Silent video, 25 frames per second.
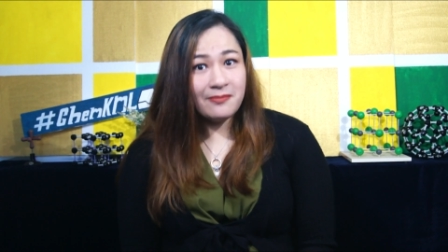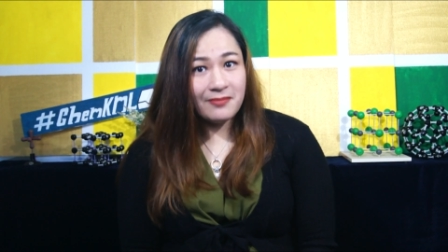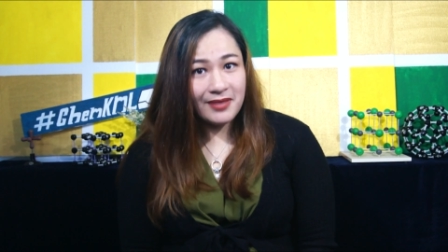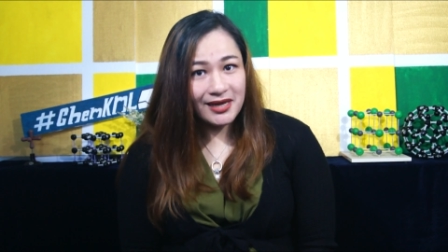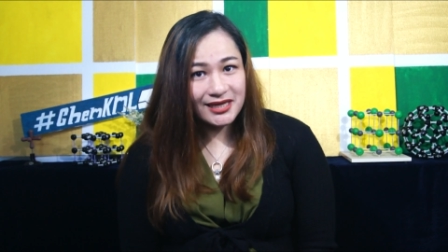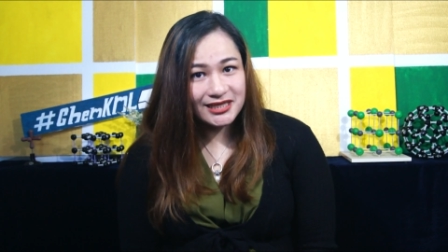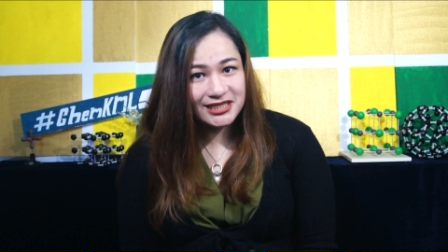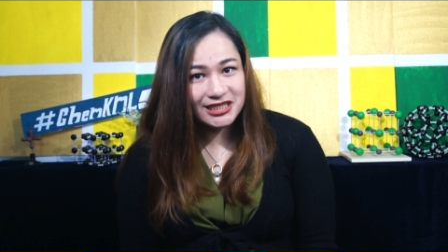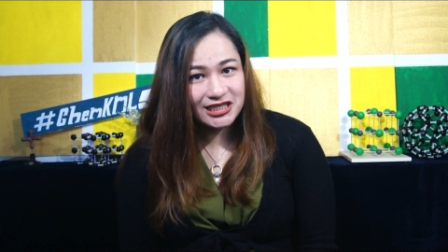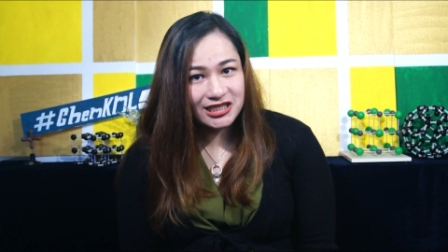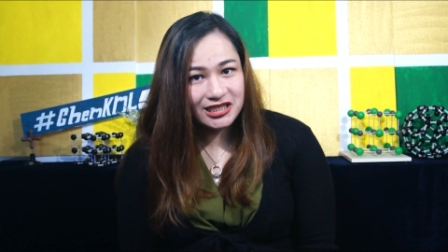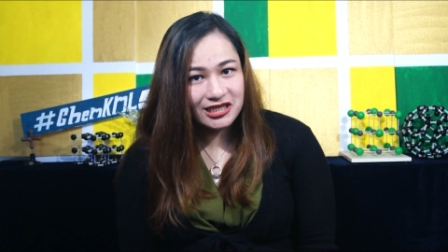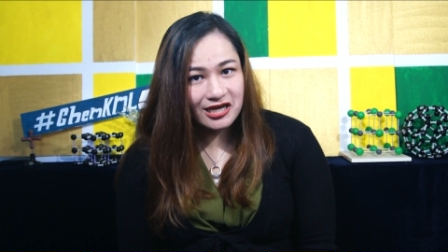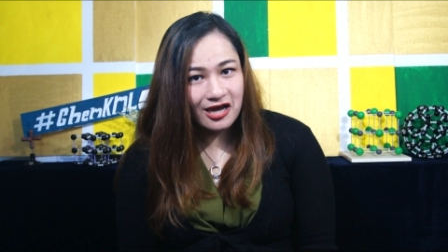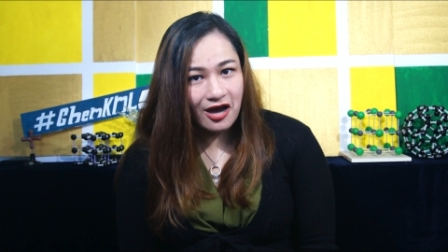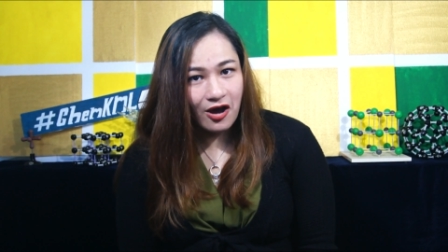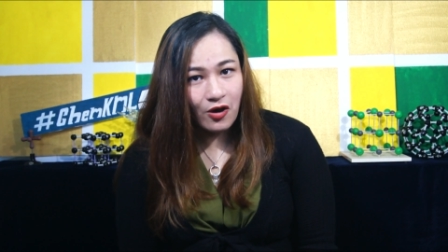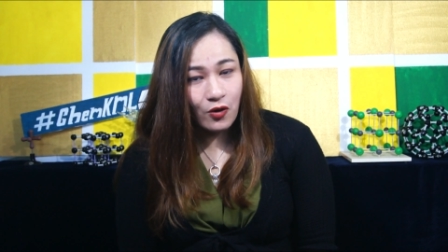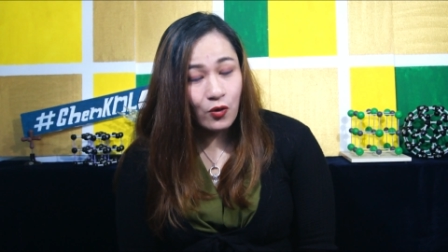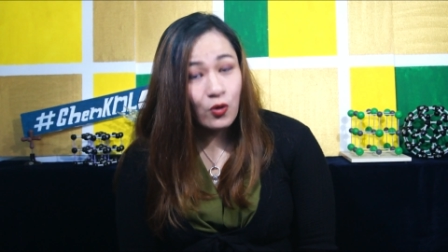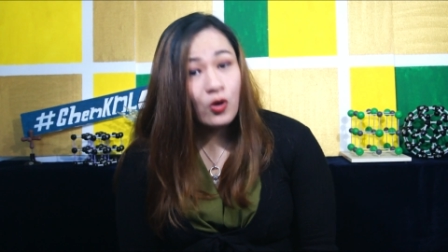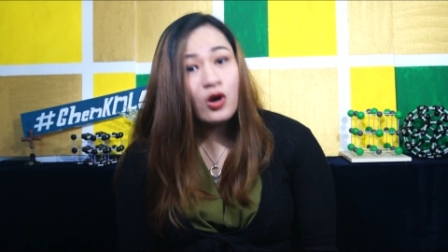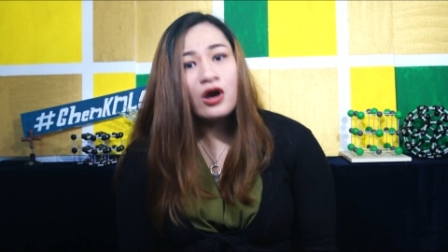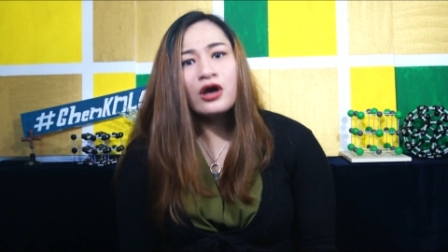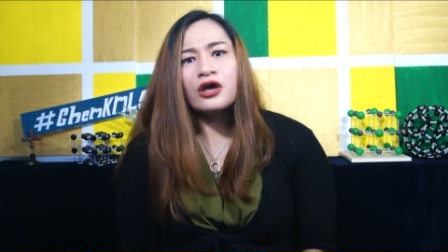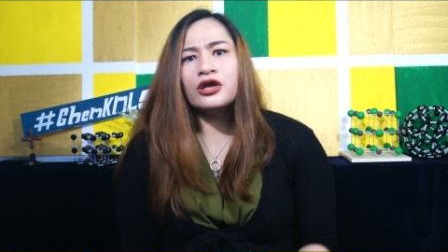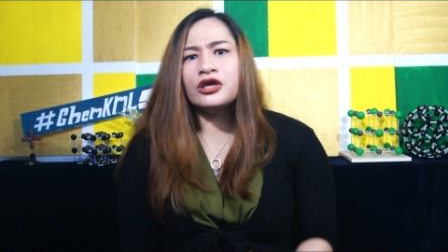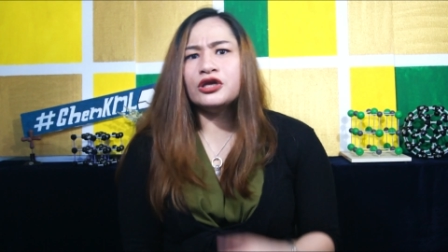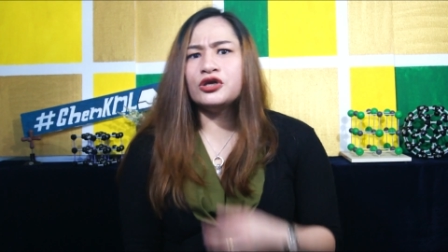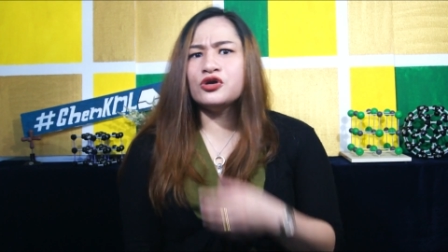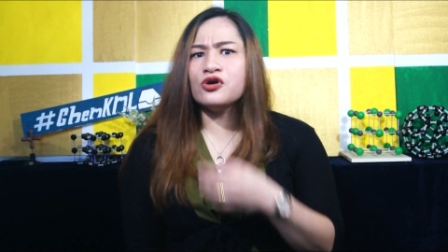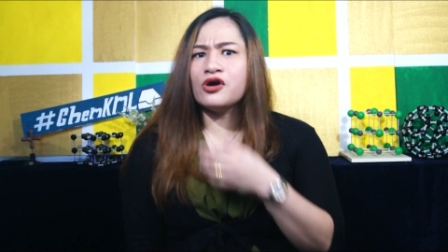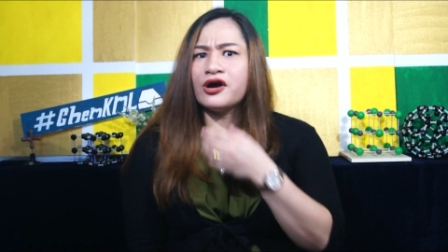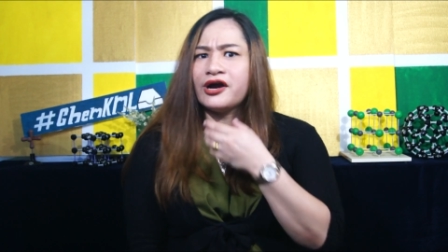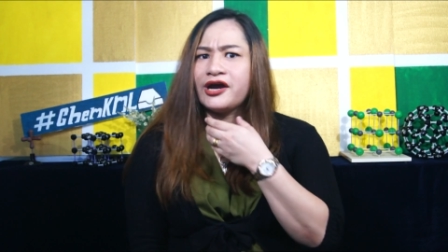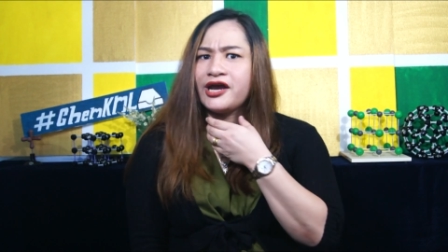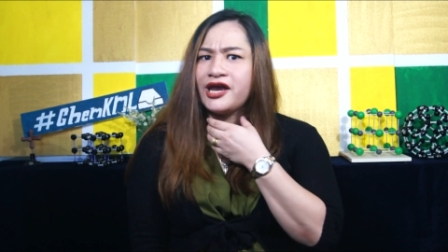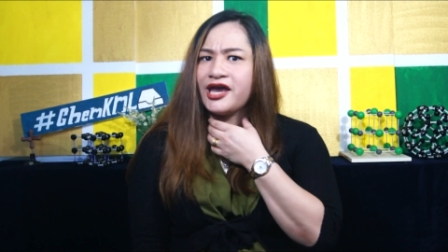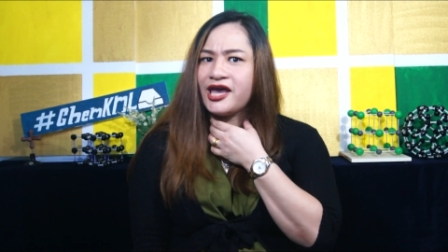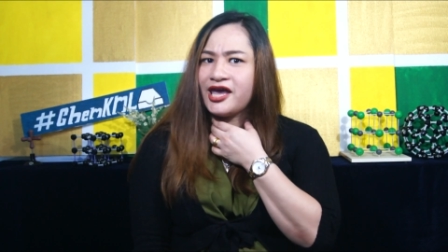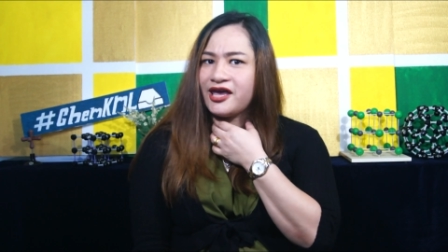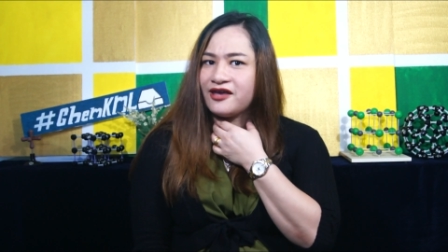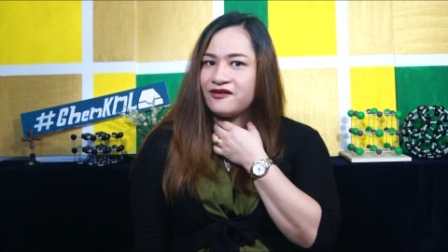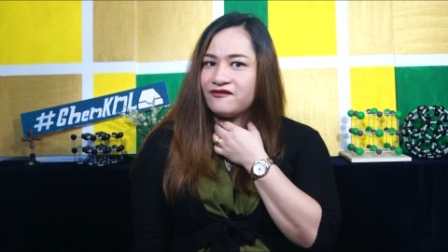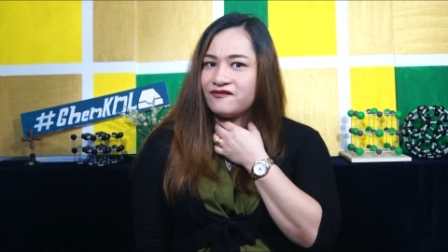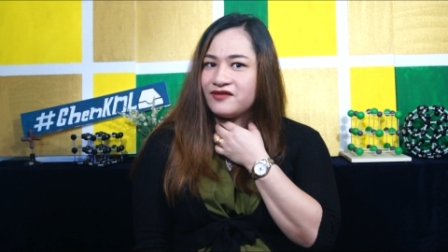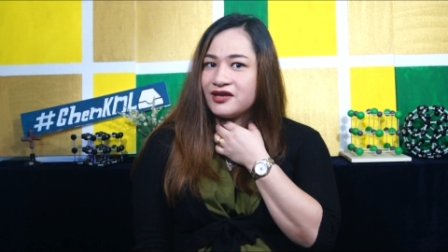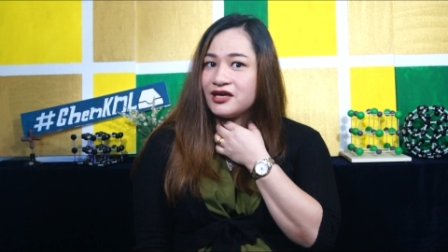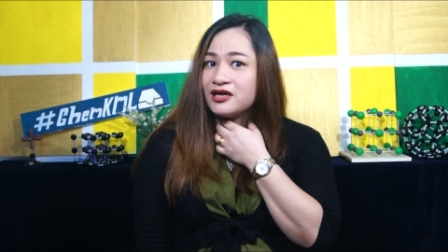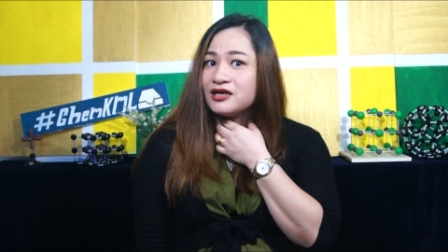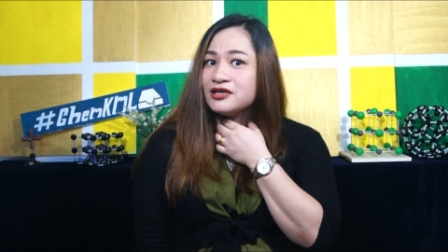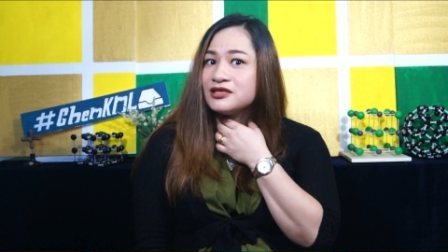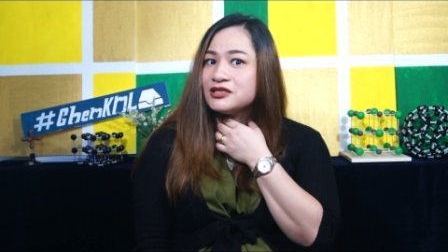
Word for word: Imagine now you are having